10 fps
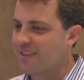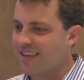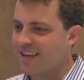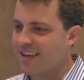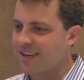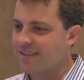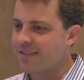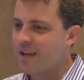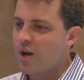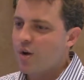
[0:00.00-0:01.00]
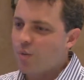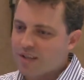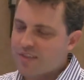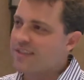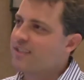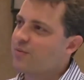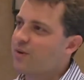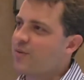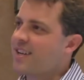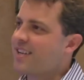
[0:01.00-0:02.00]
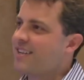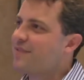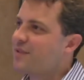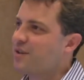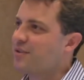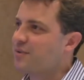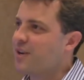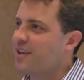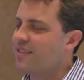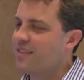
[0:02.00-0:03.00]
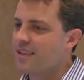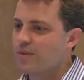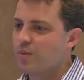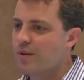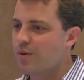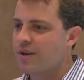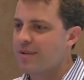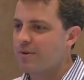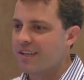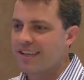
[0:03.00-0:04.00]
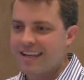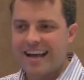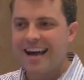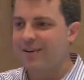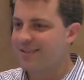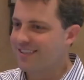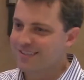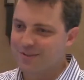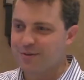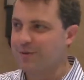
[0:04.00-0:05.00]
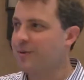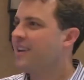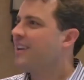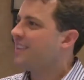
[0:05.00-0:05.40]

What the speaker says: And one of the things that we ran into difficulty with is we weren't able to get out to